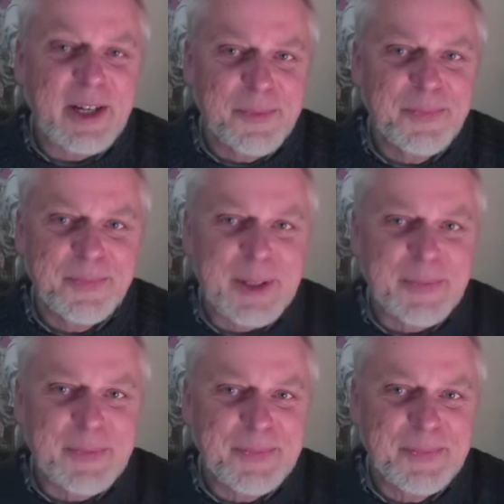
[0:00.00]
You're just
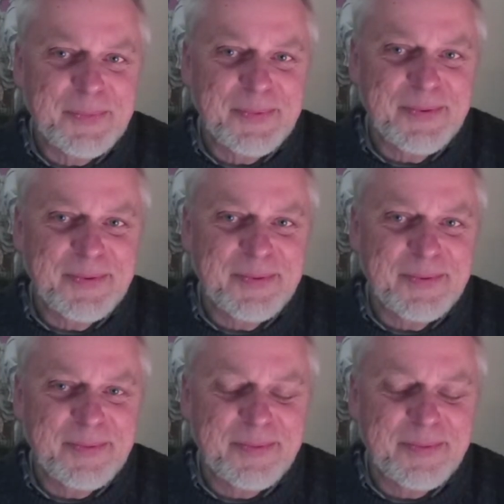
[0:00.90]
not allowed to know this.